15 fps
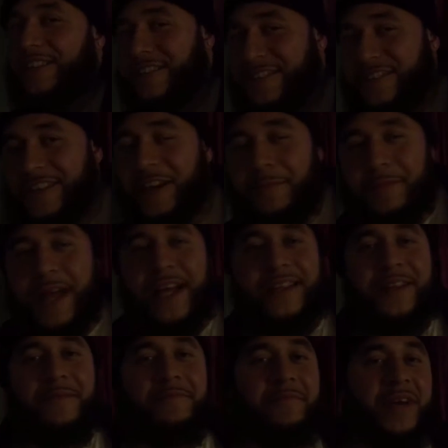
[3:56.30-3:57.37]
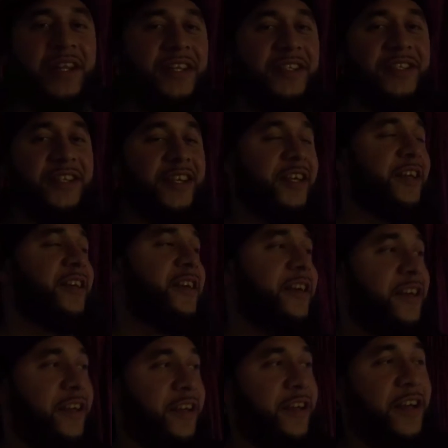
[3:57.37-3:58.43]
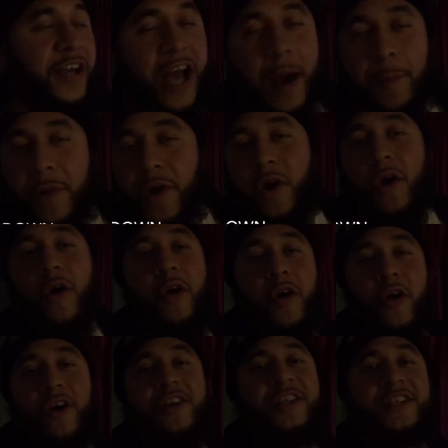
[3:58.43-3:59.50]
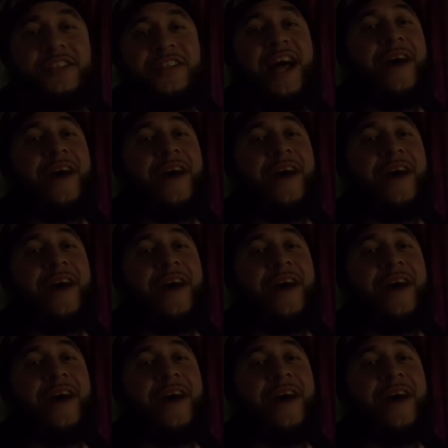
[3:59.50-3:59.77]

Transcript: something like the militant. I'm gonna go hard in this